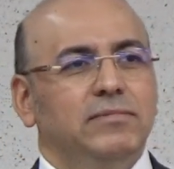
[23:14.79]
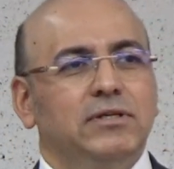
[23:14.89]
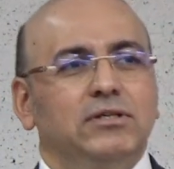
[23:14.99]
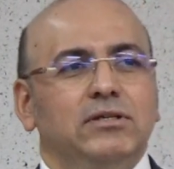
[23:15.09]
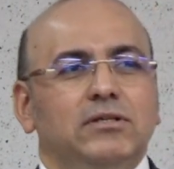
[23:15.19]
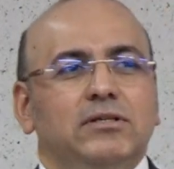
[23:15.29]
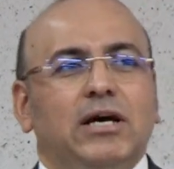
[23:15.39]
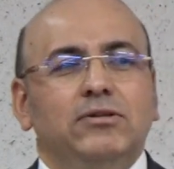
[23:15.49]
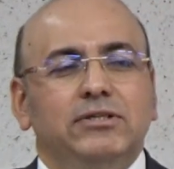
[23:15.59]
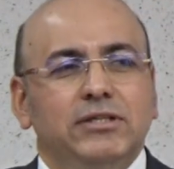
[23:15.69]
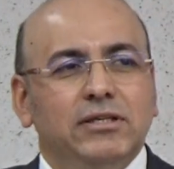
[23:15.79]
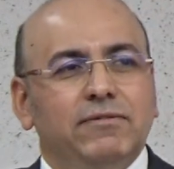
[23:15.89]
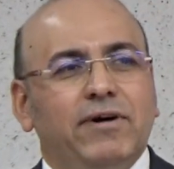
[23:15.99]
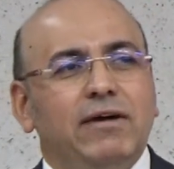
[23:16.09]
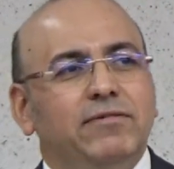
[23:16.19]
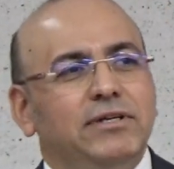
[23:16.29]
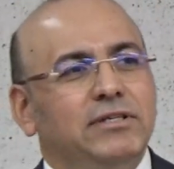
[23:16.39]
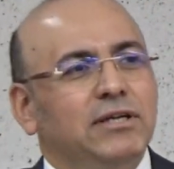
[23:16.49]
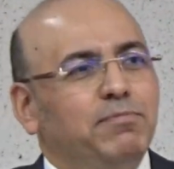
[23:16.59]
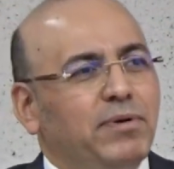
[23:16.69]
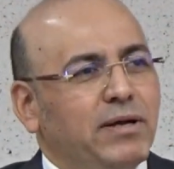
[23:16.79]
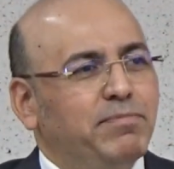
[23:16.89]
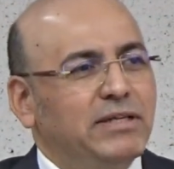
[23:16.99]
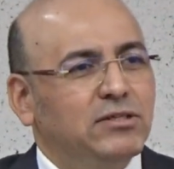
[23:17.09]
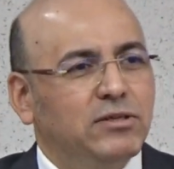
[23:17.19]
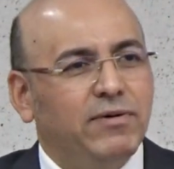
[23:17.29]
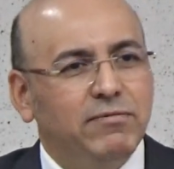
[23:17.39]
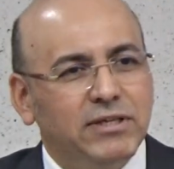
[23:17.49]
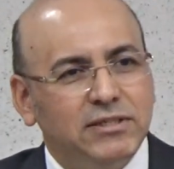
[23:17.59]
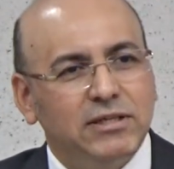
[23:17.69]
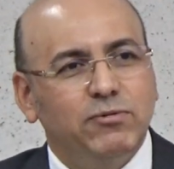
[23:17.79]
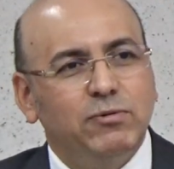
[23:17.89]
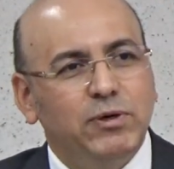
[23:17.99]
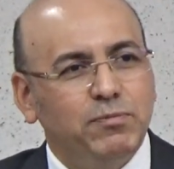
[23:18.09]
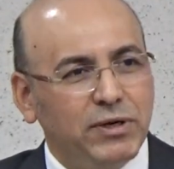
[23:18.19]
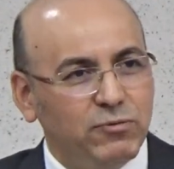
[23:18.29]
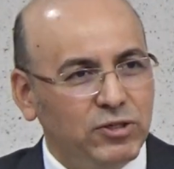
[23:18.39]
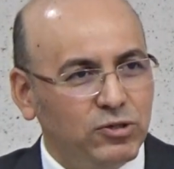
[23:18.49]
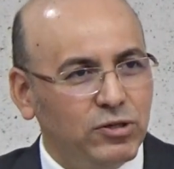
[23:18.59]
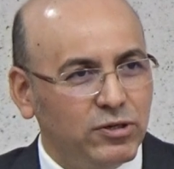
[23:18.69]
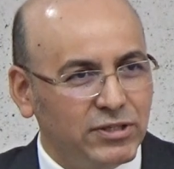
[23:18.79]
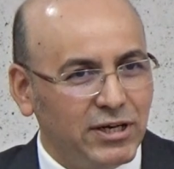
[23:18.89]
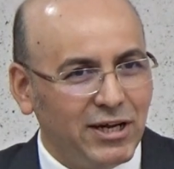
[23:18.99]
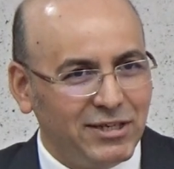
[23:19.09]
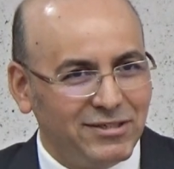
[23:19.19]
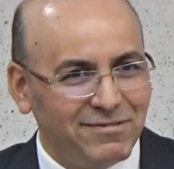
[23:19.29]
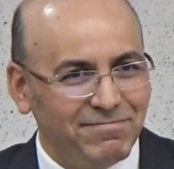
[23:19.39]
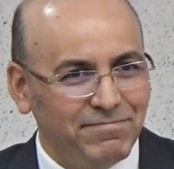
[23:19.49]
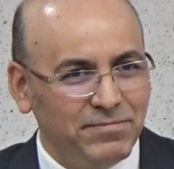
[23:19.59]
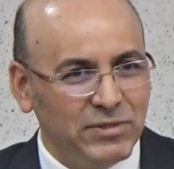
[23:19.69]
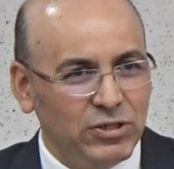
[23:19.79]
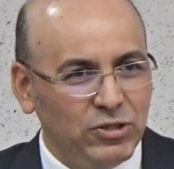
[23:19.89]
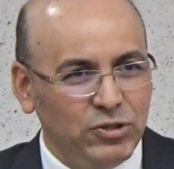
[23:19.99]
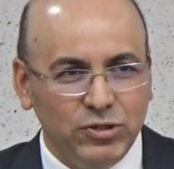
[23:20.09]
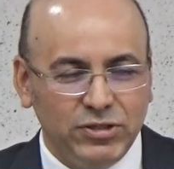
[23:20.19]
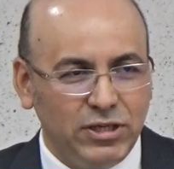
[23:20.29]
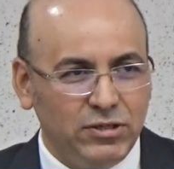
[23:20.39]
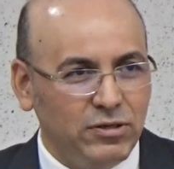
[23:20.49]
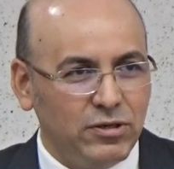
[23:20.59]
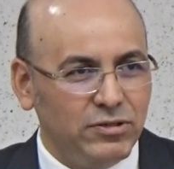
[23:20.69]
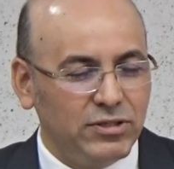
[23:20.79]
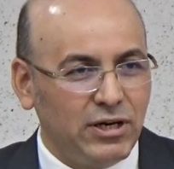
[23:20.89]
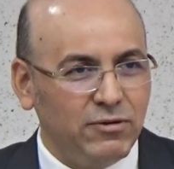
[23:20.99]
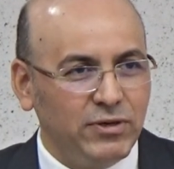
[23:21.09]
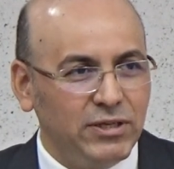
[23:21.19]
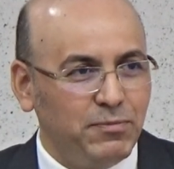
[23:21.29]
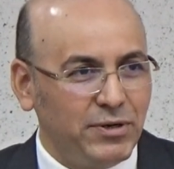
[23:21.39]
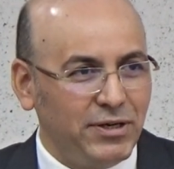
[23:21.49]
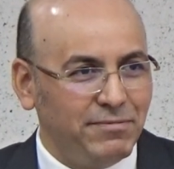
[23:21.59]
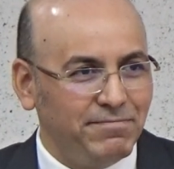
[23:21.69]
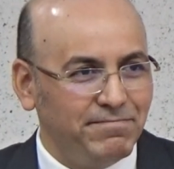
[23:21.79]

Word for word: there's, I don't see in the Bible, there's a passage of the Bible that say when we pray, we should close their eyes. Jews, they don't close their eyes when they pray.